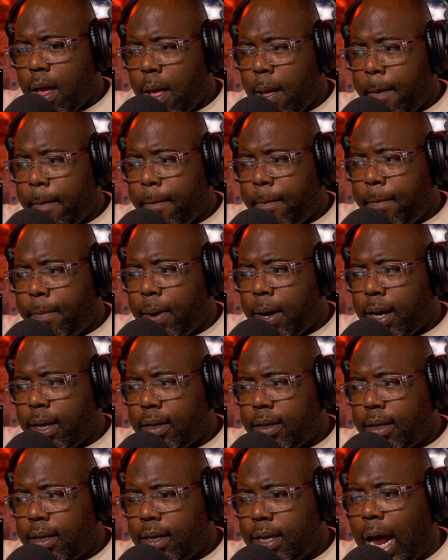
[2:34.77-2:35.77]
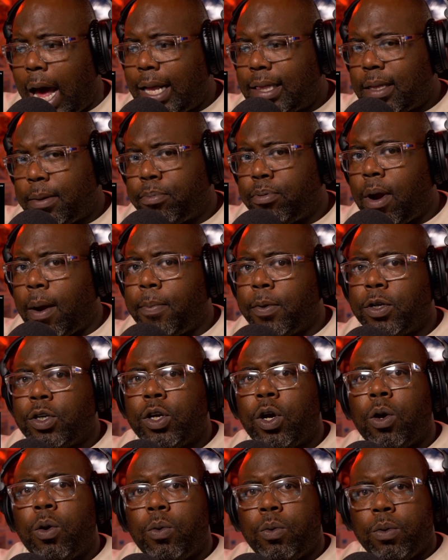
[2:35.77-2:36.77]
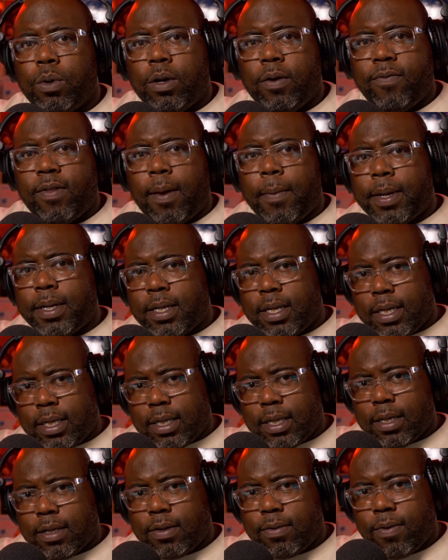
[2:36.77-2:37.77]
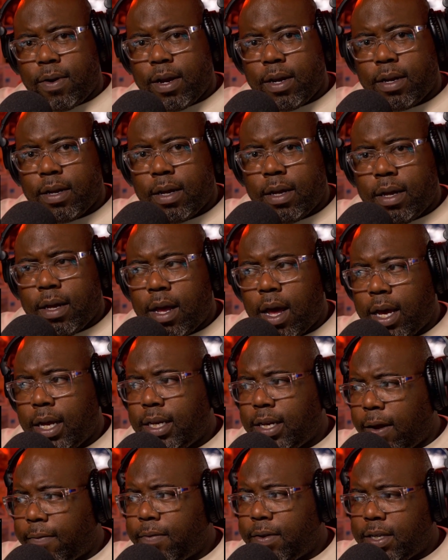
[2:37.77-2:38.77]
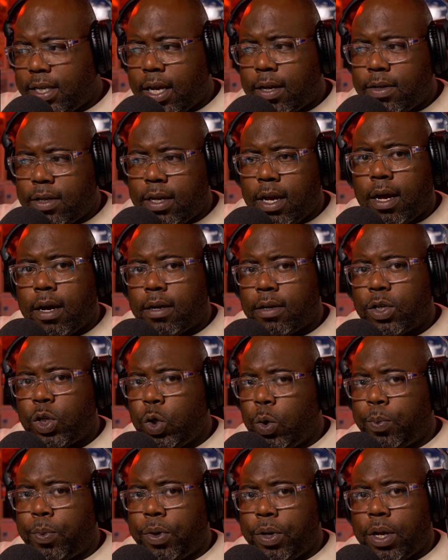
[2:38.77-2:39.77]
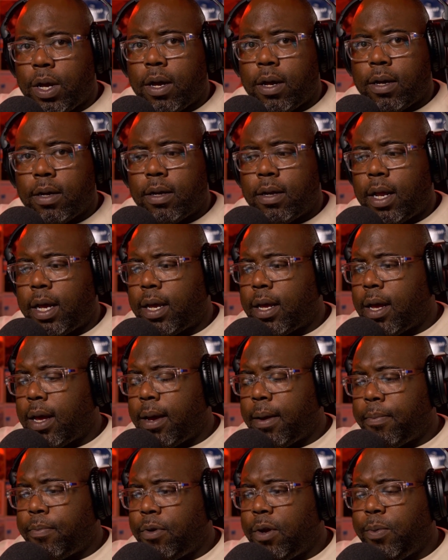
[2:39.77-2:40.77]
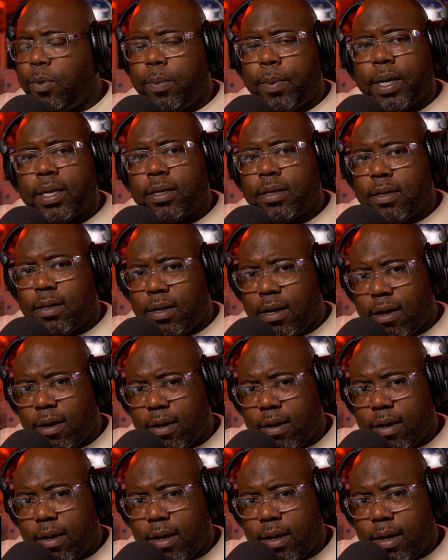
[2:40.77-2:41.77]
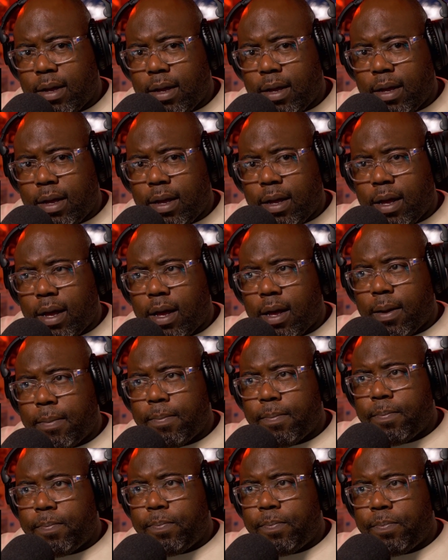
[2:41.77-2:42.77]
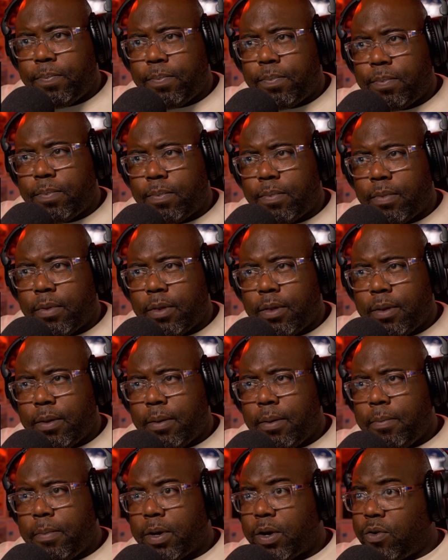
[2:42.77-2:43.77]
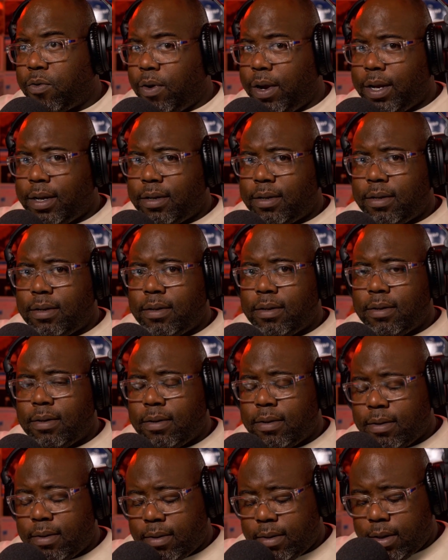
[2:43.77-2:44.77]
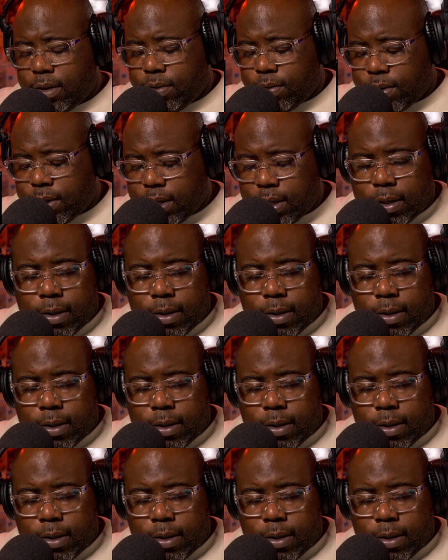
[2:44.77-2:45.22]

but not the proper tone, if that makes any sense, right? He definitely sounds young, super young, like prepubescent young, but great. Interesting.